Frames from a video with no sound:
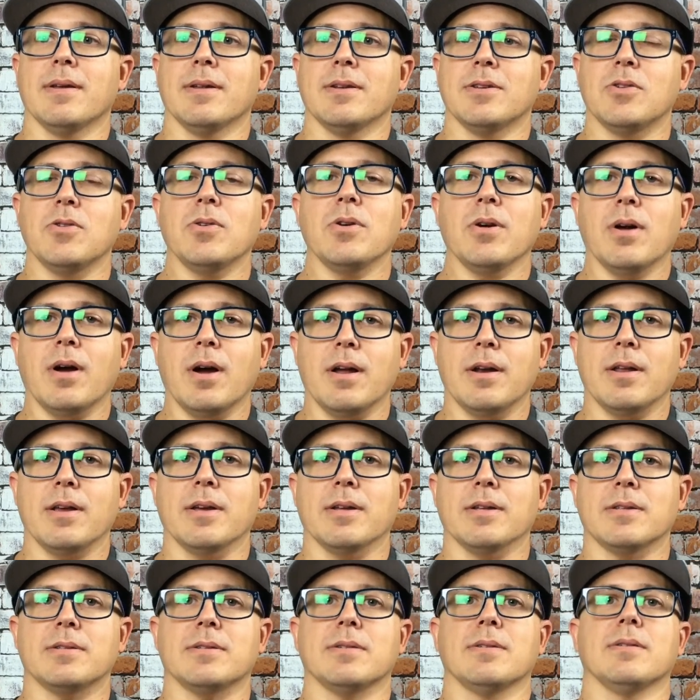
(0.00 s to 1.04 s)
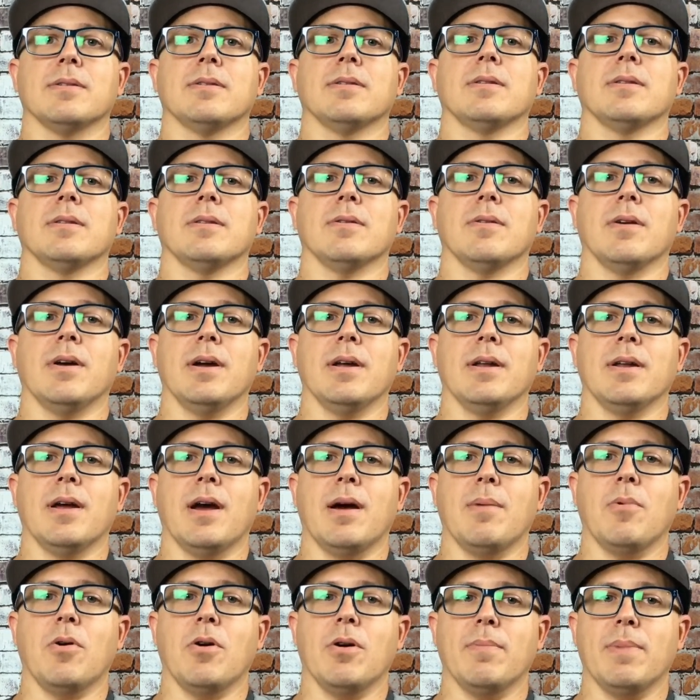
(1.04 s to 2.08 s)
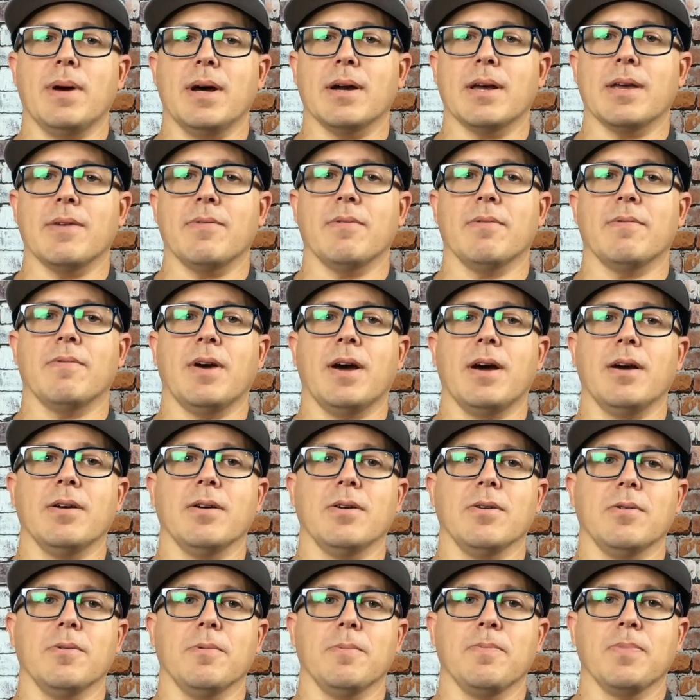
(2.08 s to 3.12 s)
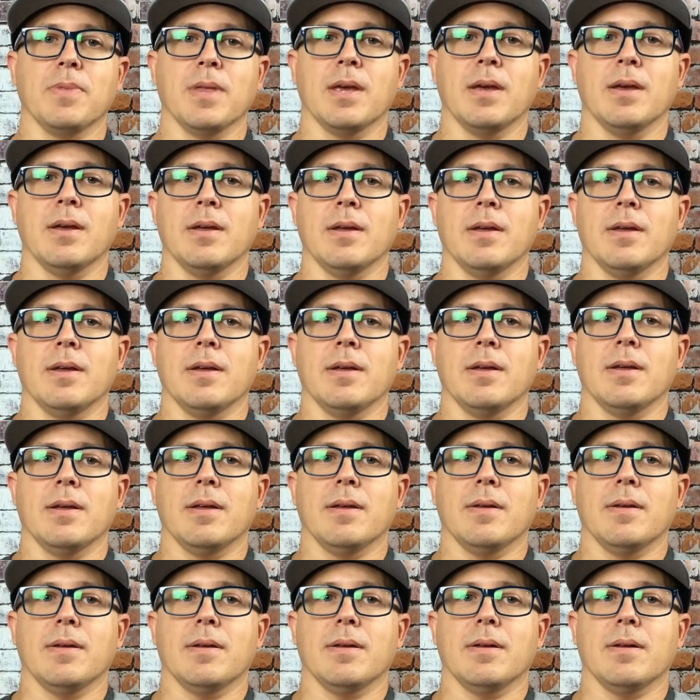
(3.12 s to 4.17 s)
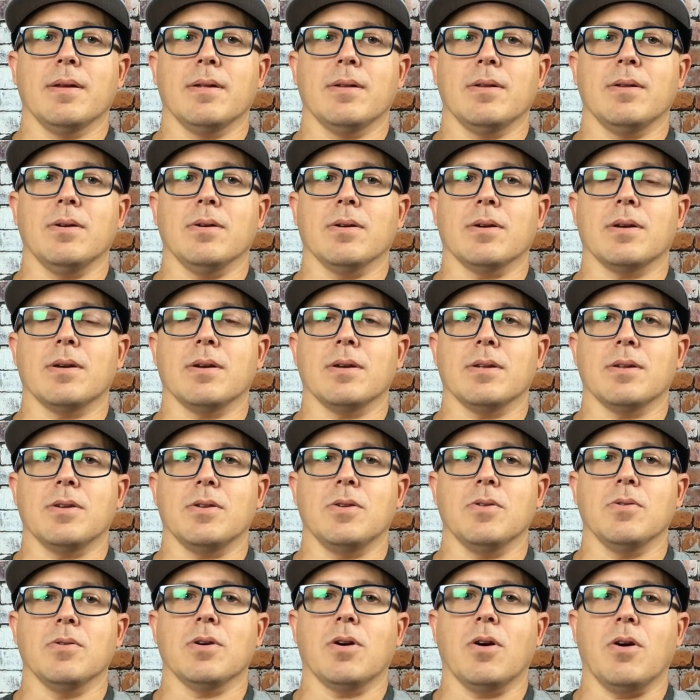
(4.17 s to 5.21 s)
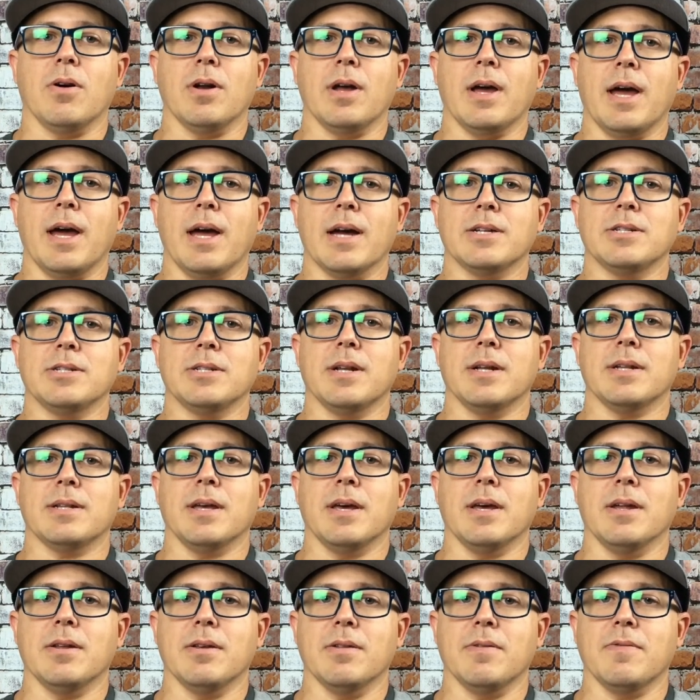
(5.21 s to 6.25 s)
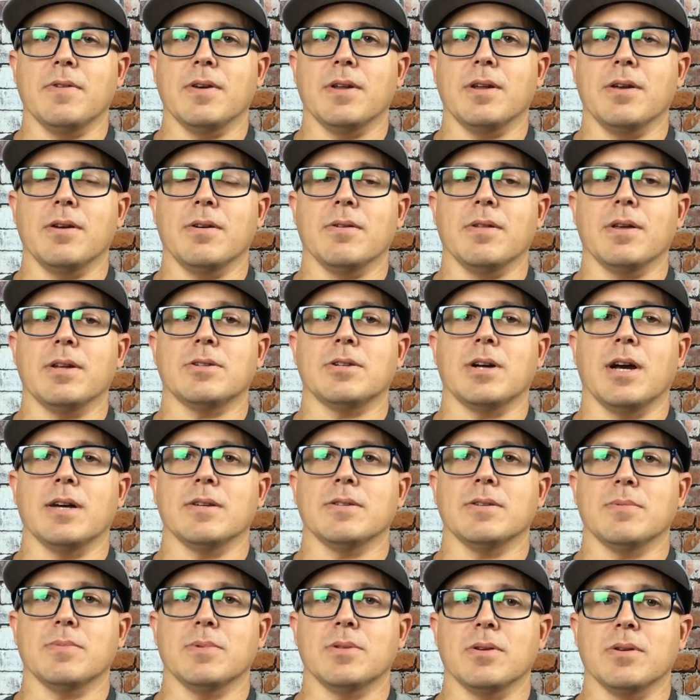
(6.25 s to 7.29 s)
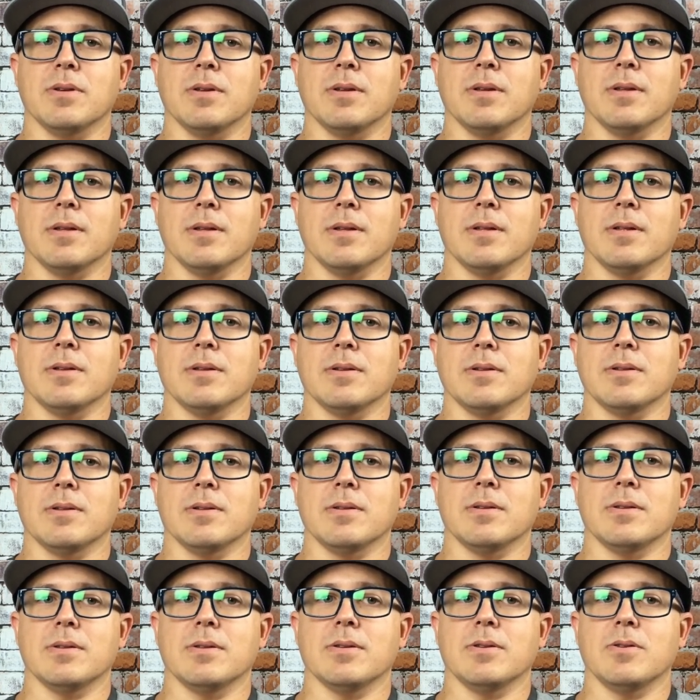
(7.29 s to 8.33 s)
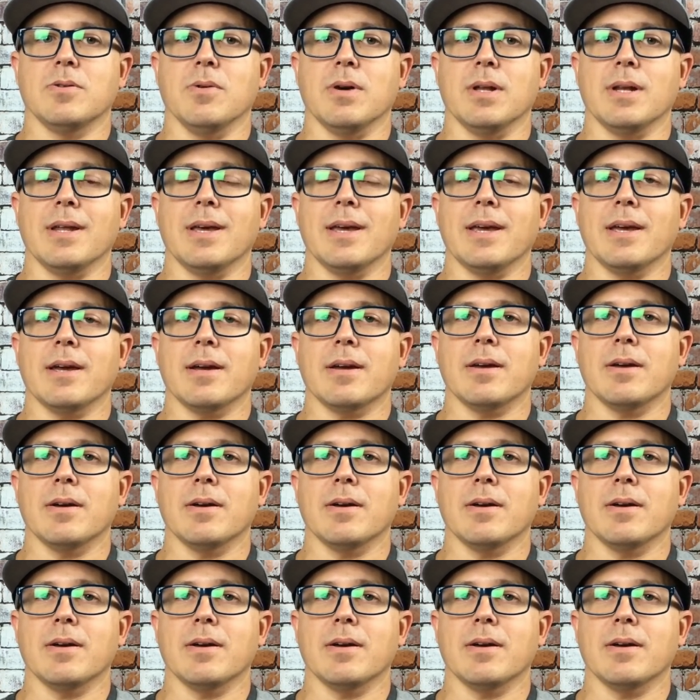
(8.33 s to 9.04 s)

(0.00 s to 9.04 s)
to your audience, right? I'm all about giving value. Look, you do a call to action at the end of the video that drives them to a link,